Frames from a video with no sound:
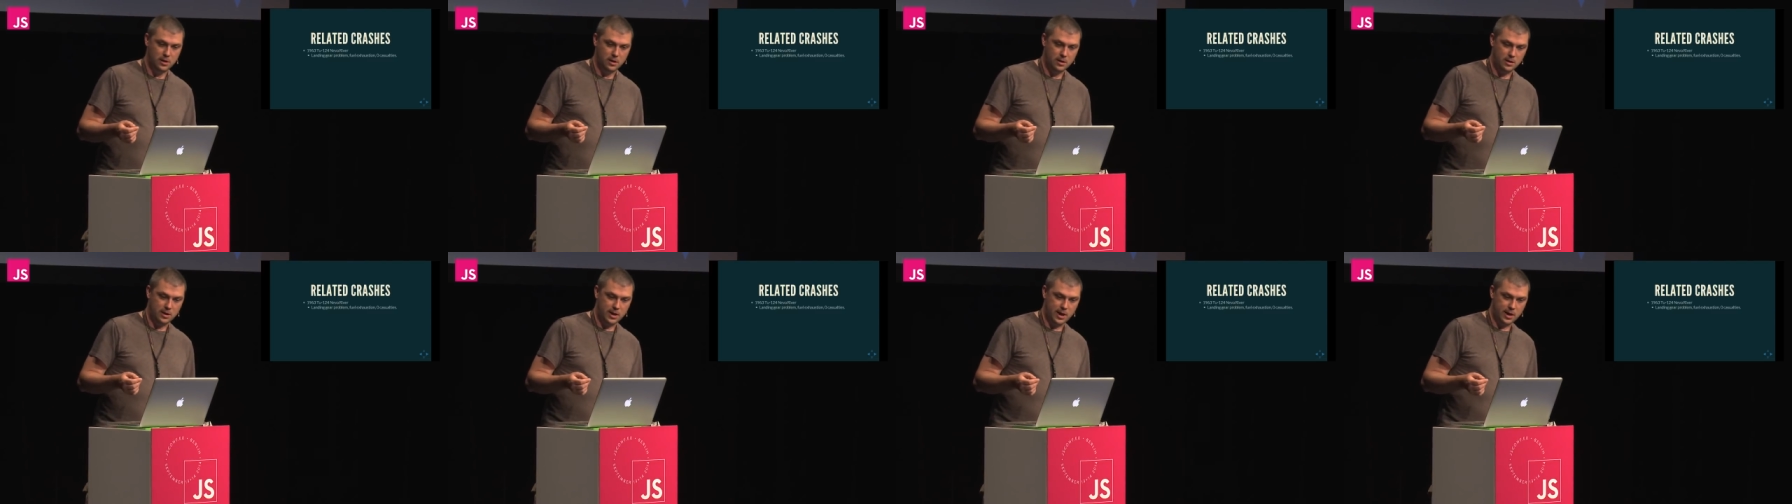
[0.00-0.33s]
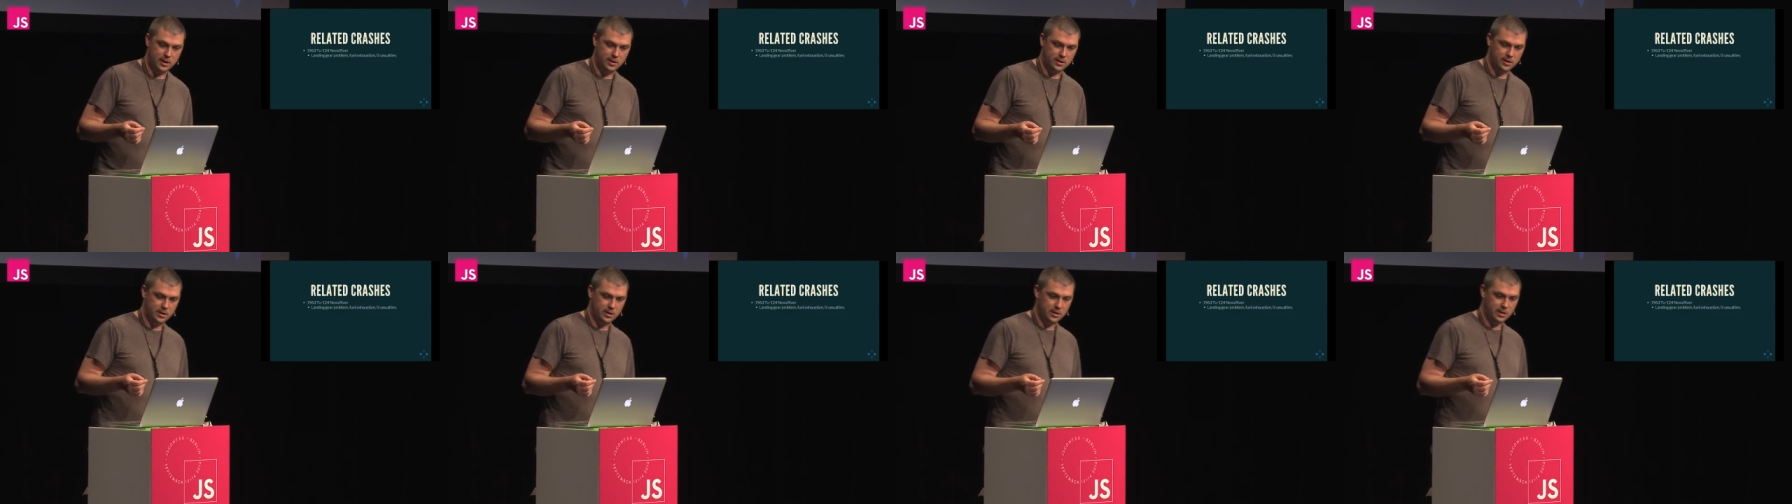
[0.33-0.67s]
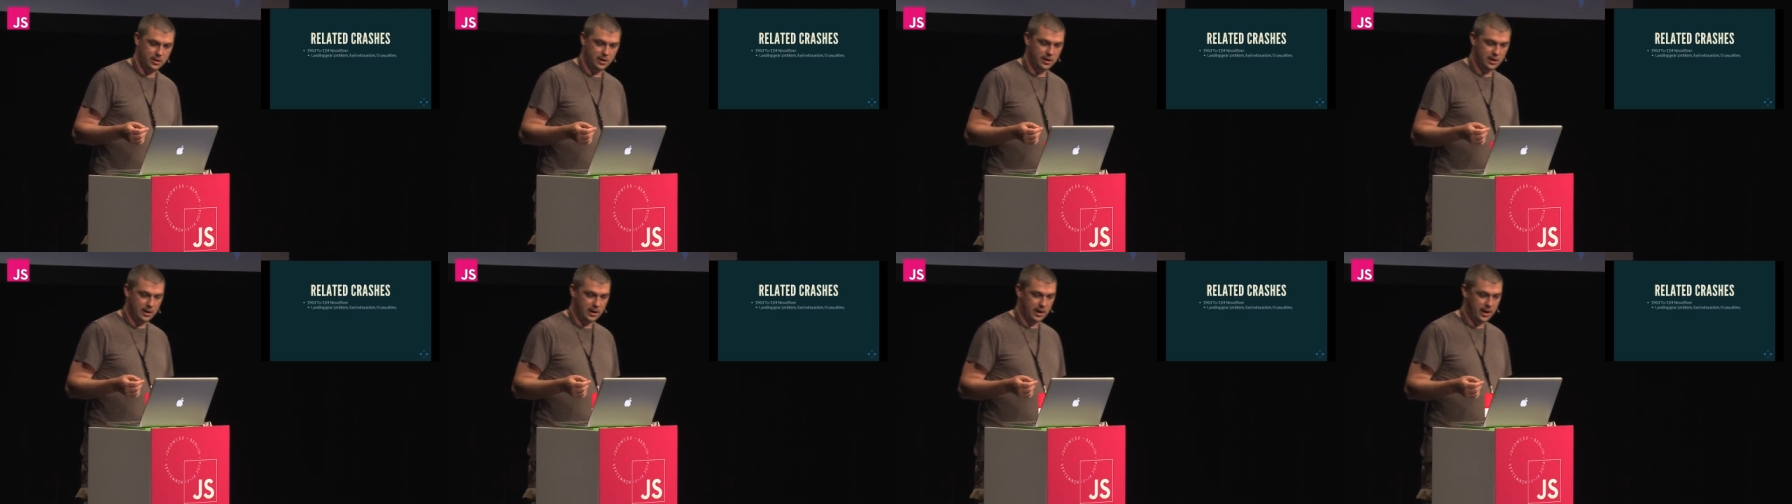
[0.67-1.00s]
landed
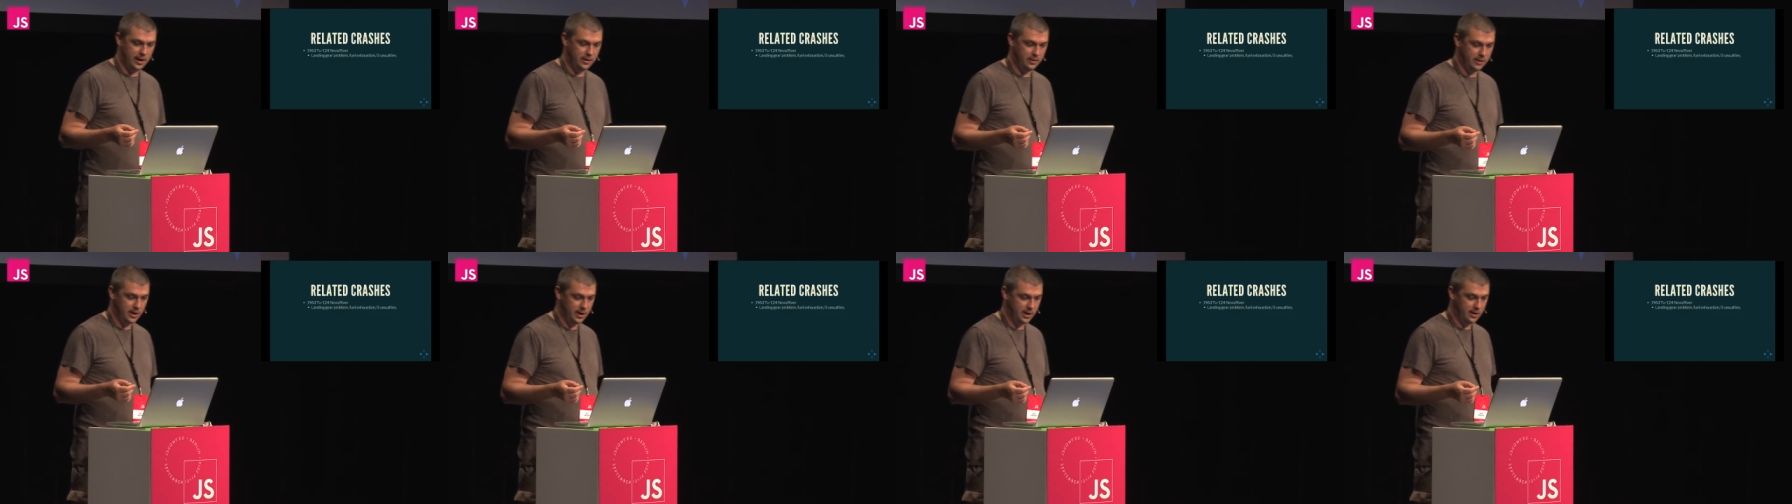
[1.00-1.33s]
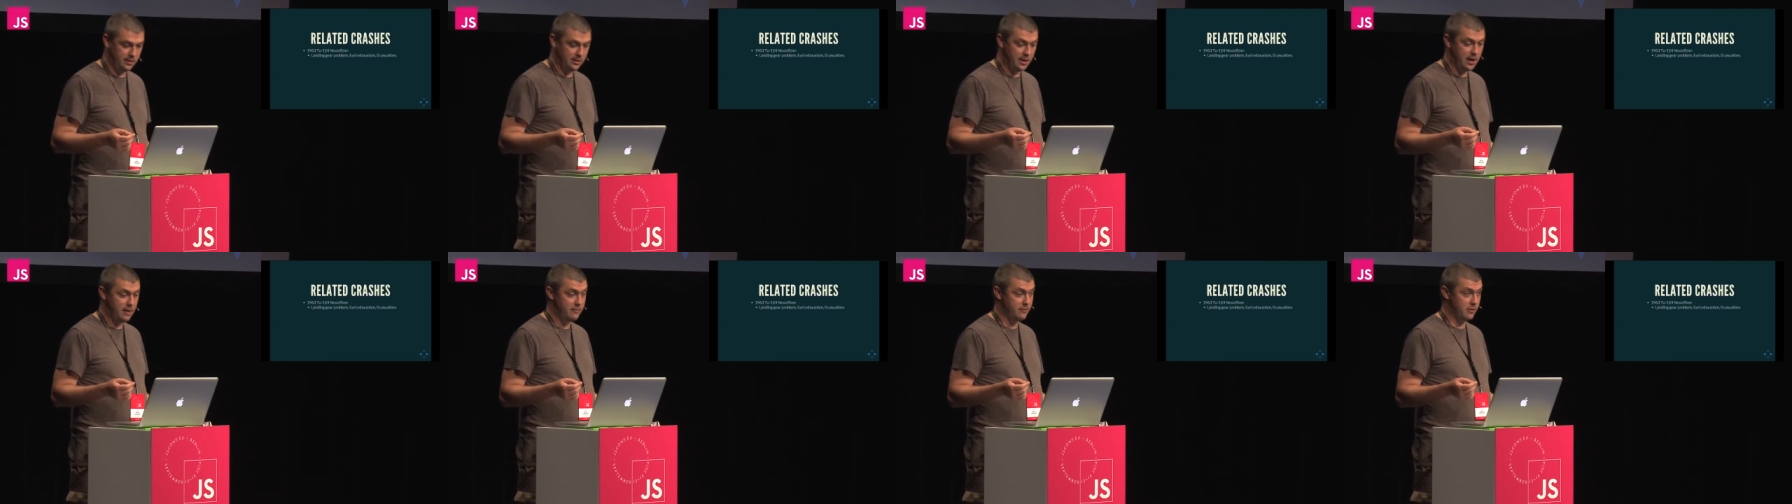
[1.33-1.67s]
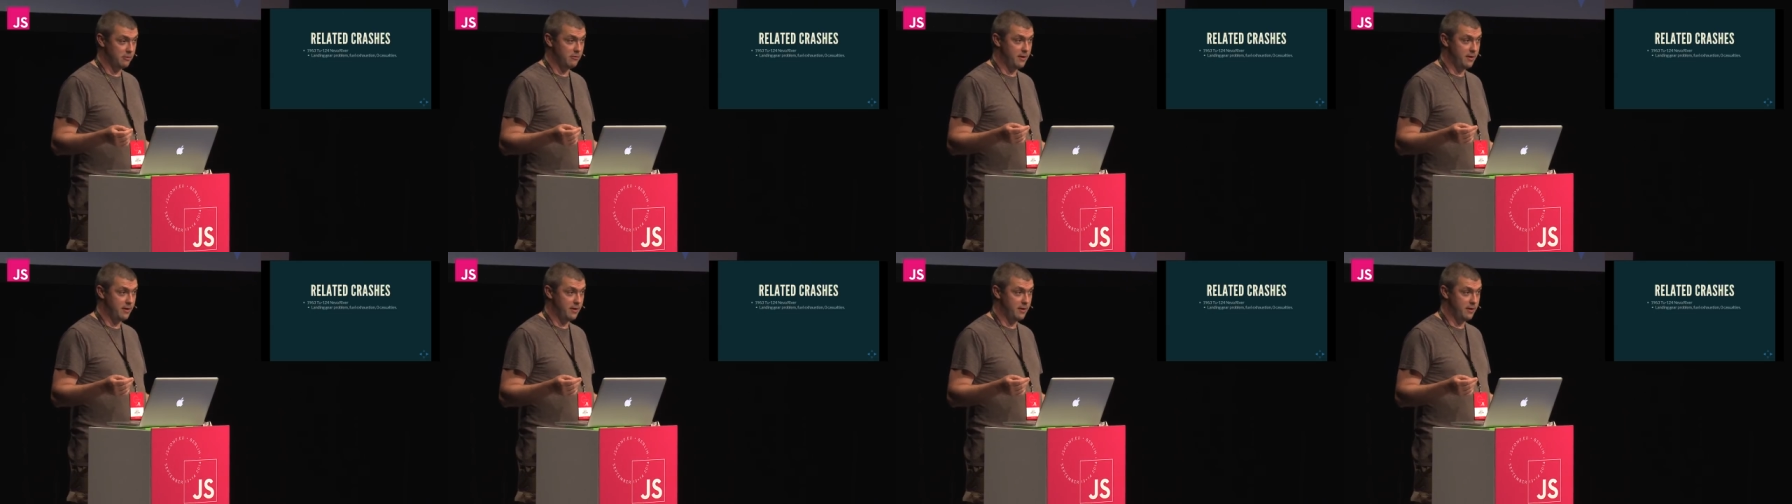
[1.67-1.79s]
in the Neva